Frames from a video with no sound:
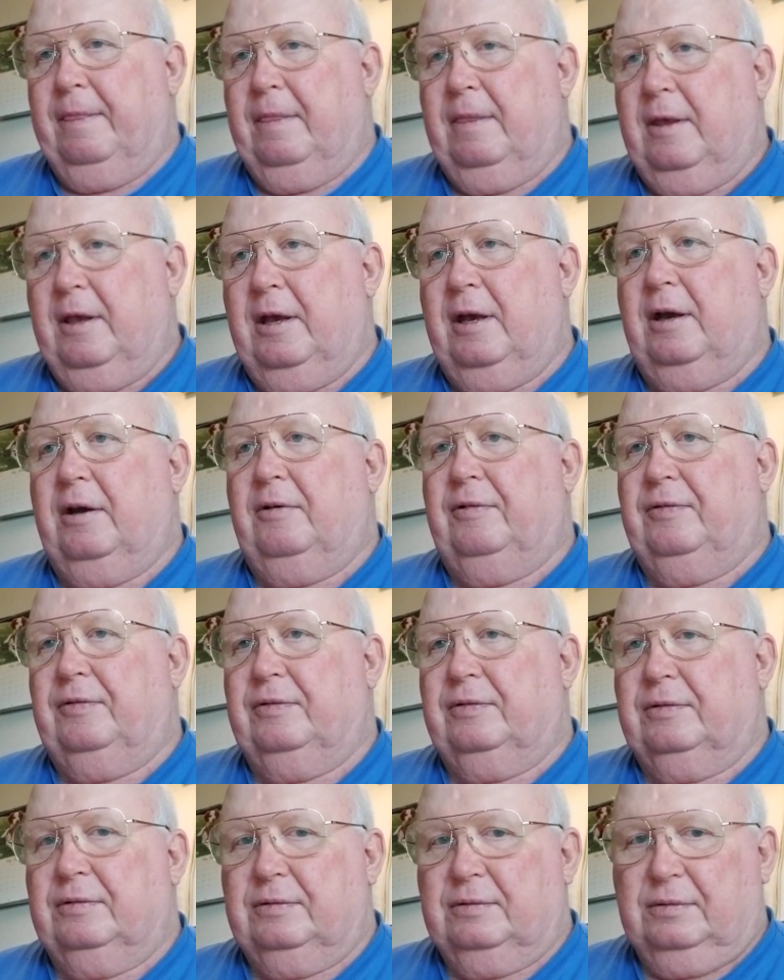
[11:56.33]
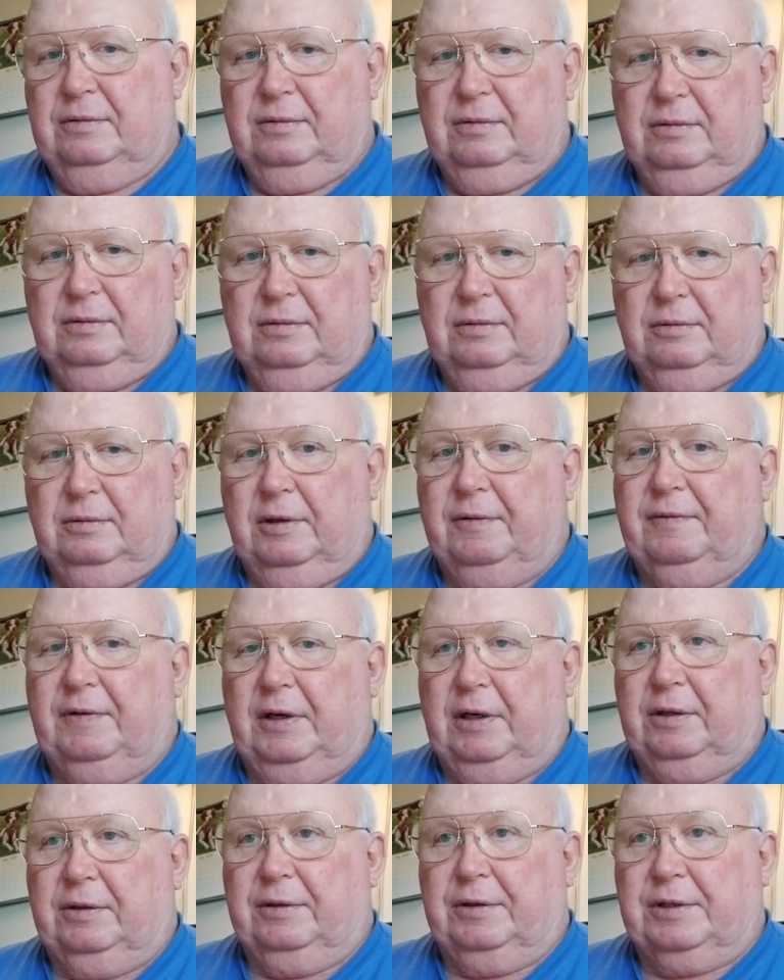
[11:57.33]
if we
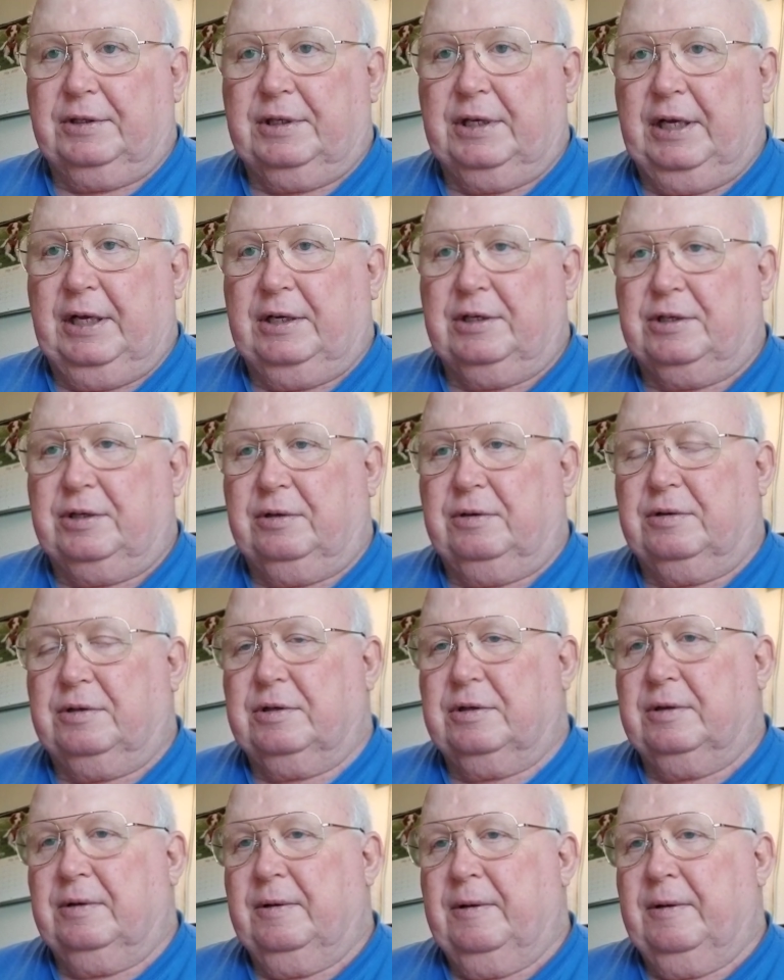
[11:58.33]
follow the statutes.